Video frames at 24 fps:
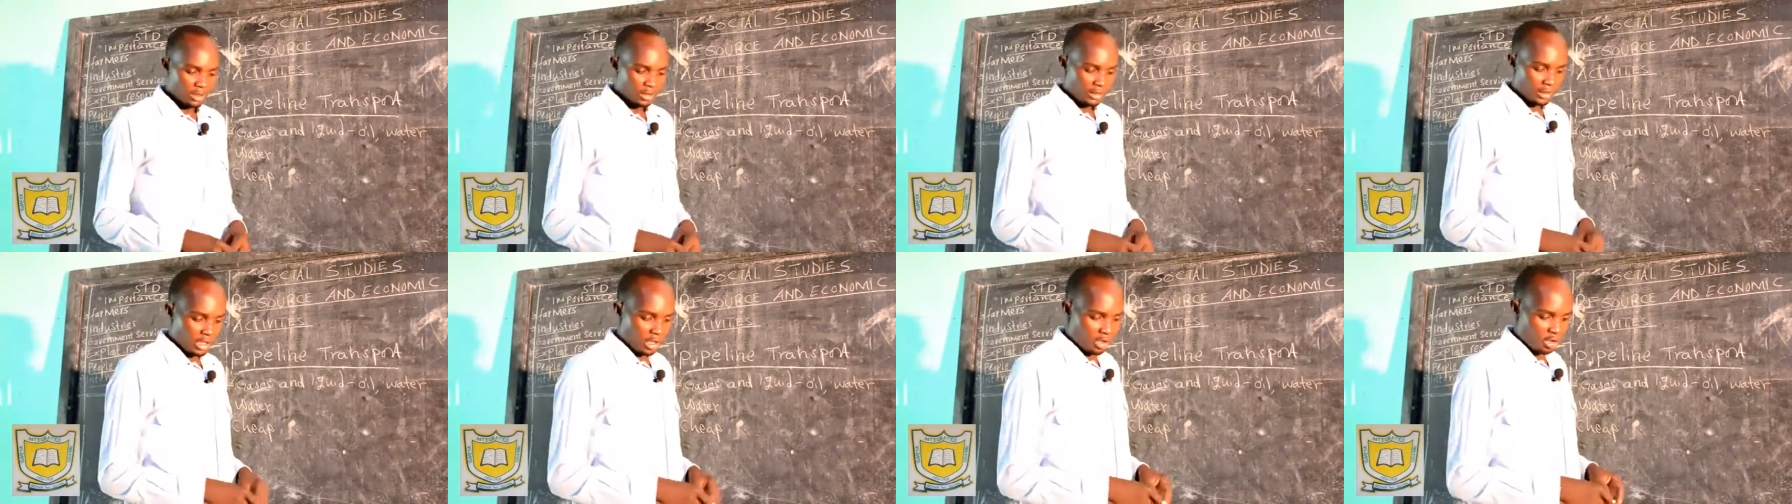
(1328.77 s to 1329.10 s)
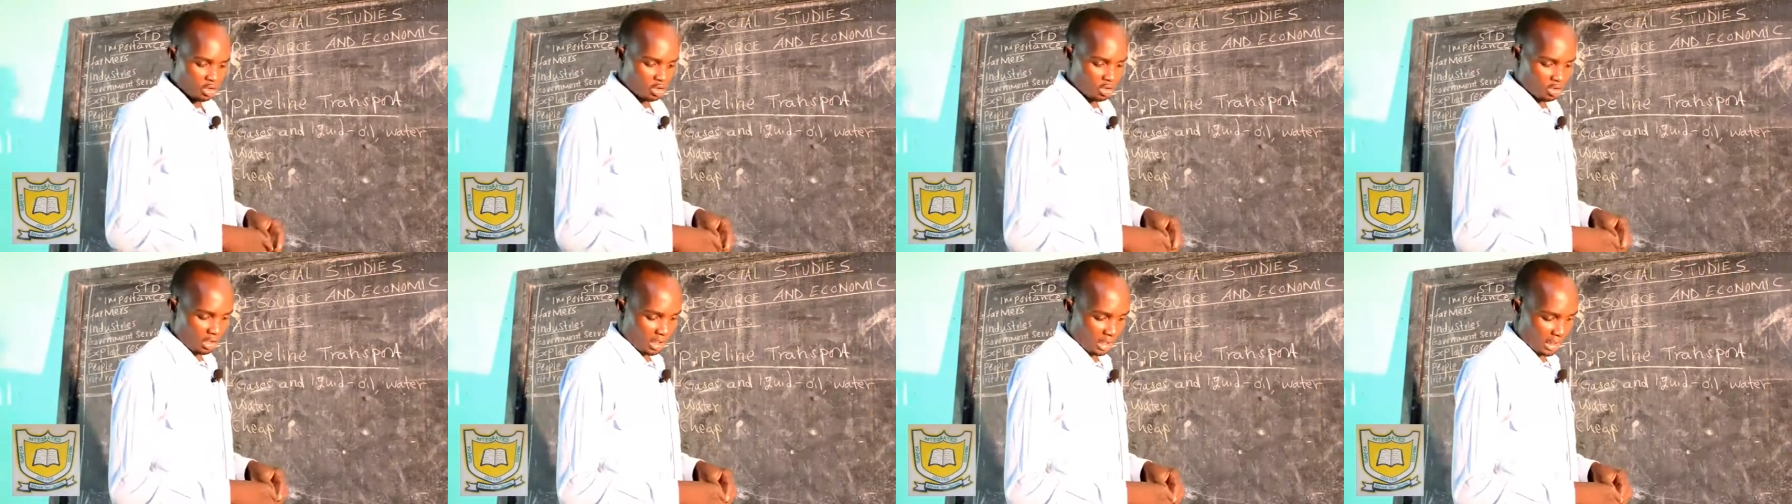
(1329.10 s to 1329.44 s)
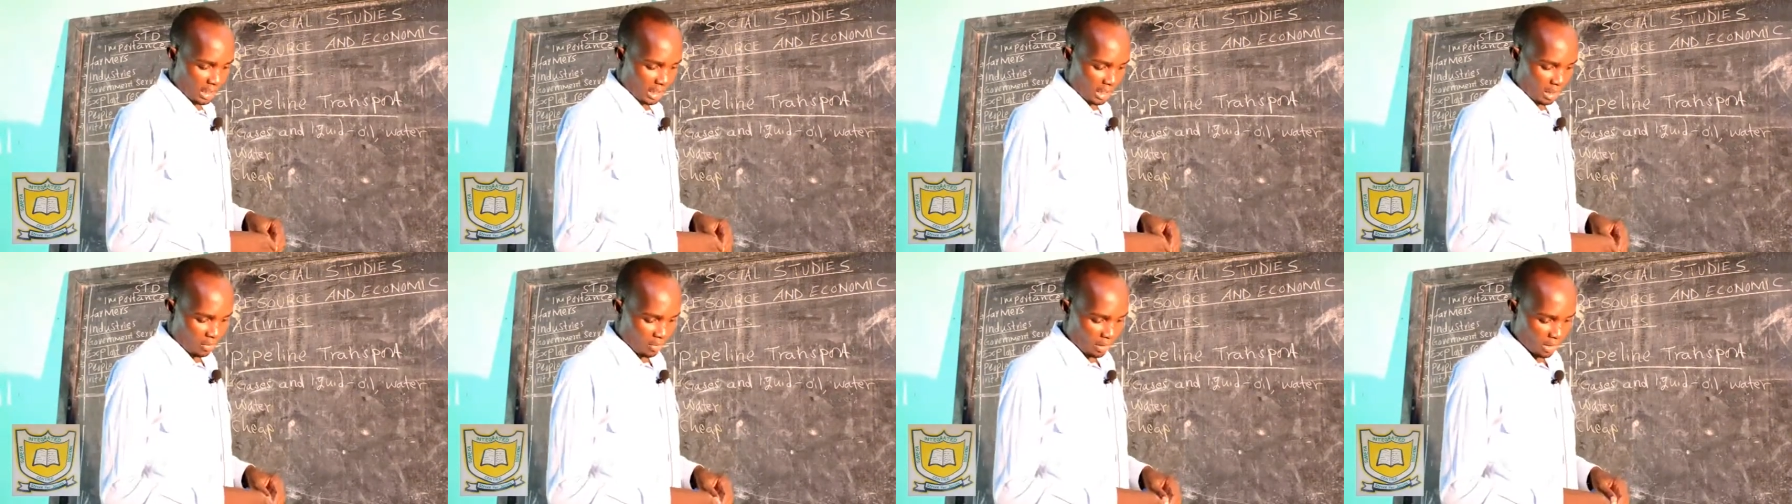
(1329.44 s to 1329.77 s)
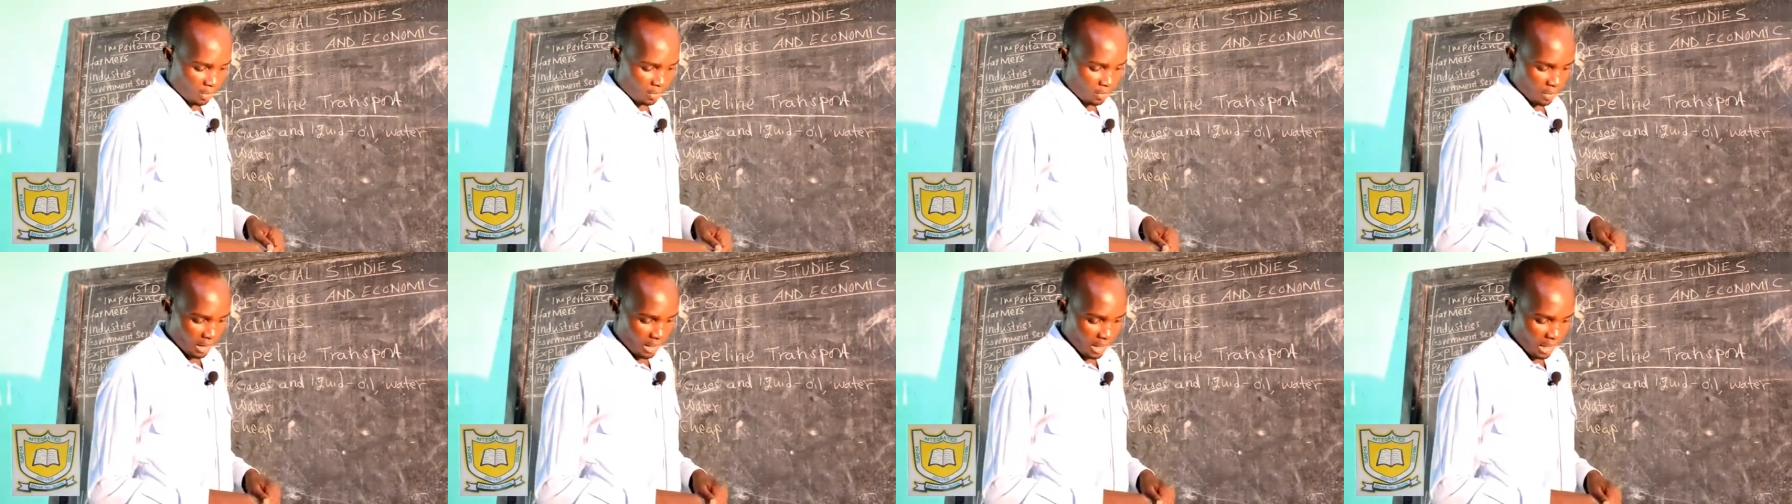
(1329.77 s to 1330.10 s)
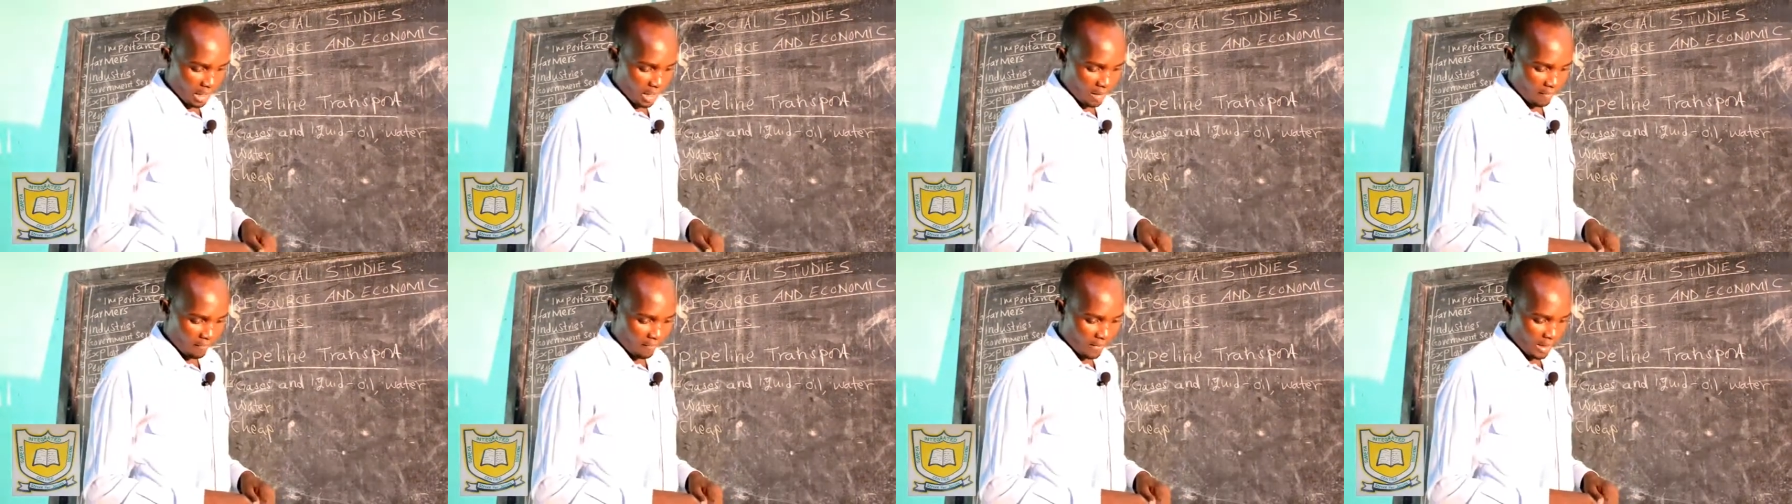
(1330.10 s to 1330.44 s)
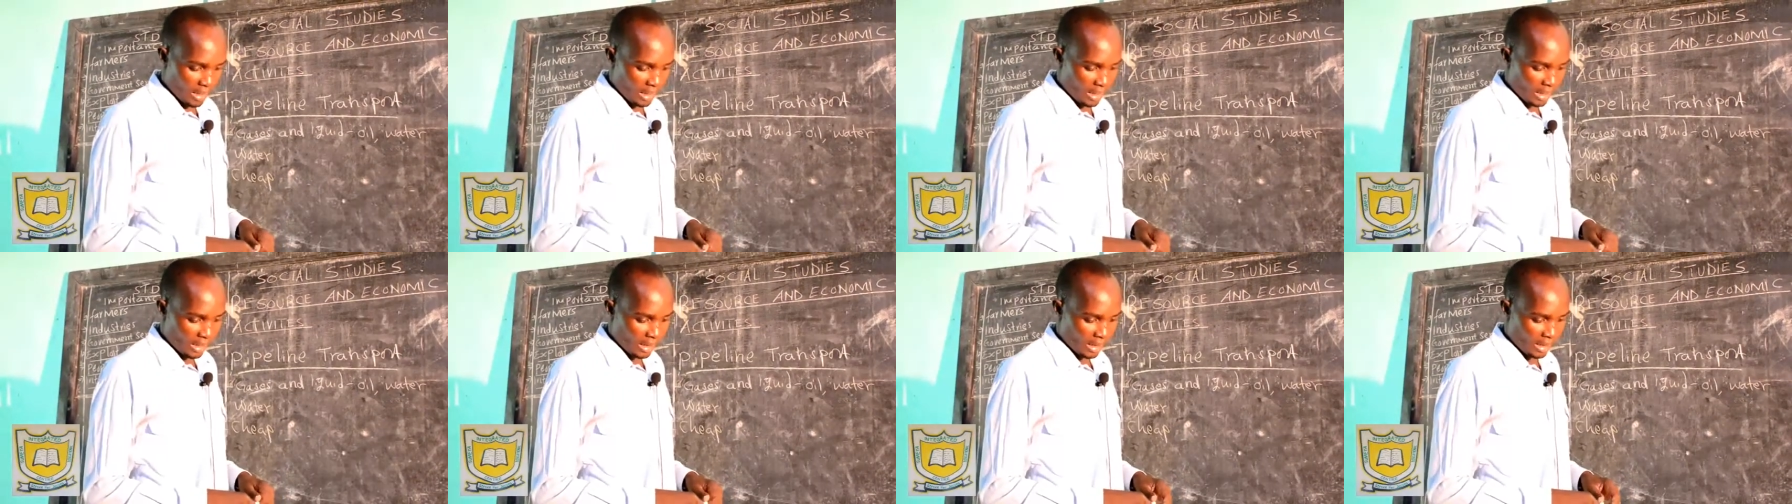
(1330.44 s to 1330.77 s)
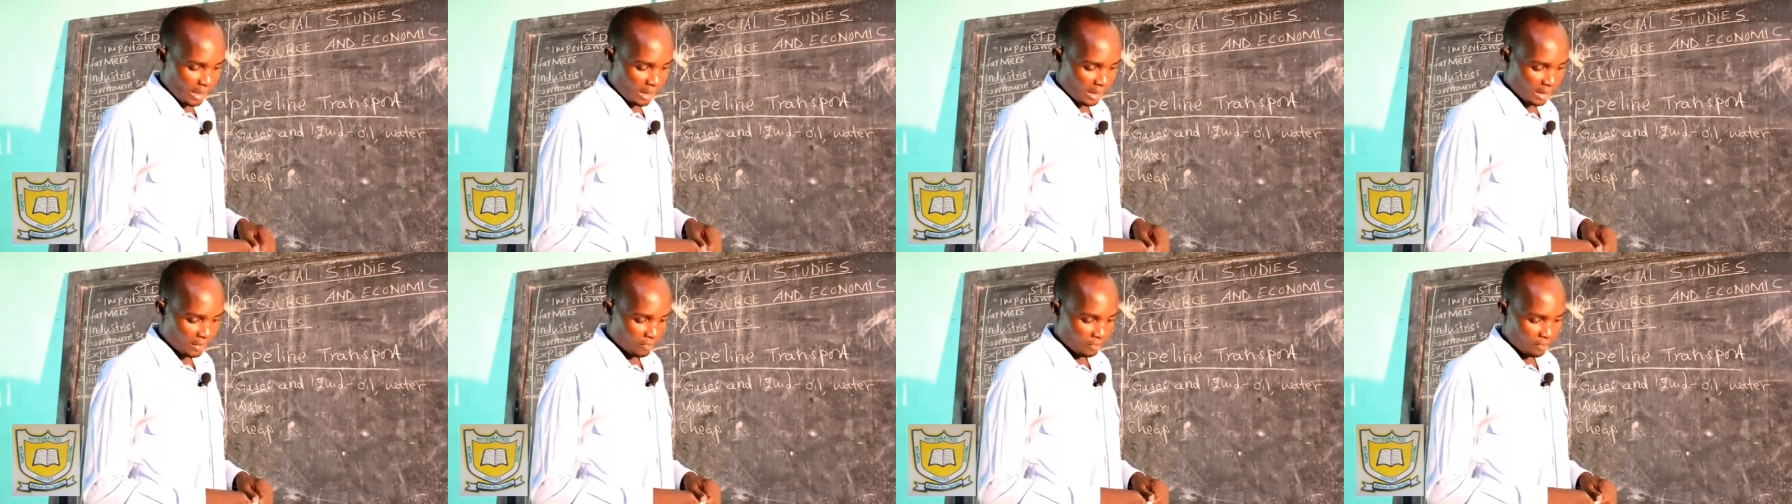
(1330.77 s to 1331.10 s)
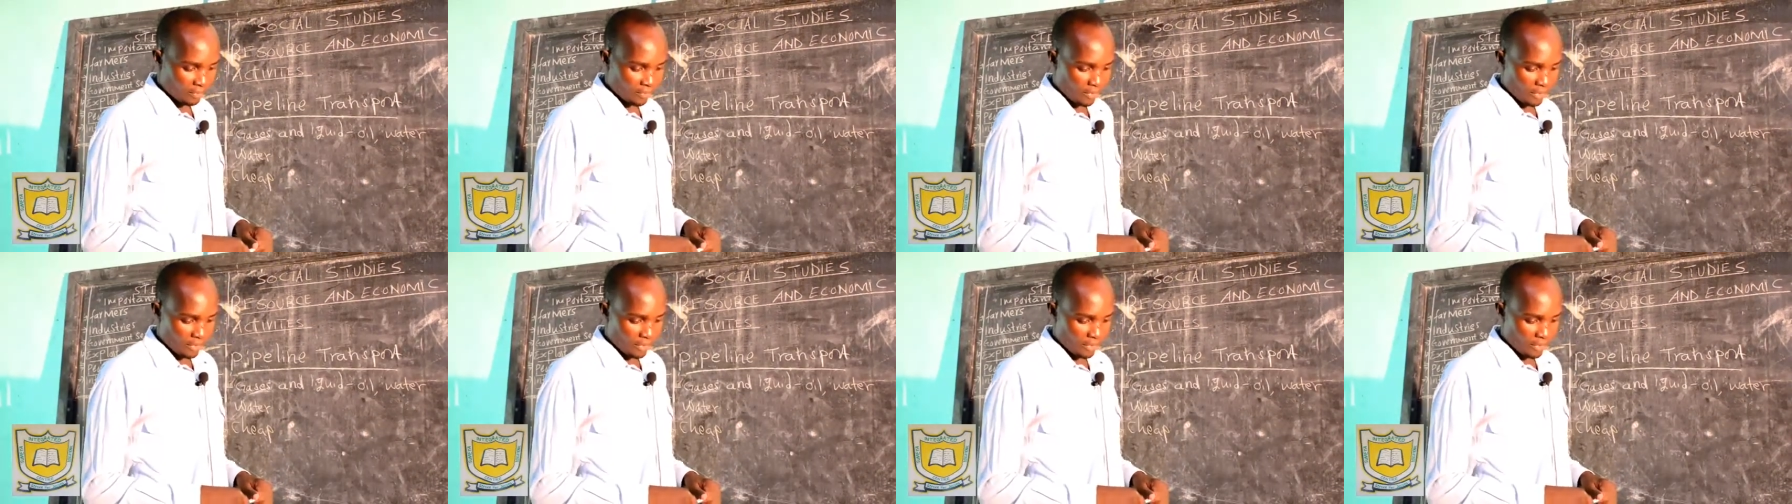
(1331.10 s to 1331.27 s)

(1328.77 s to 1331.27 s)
Then also another one, we have a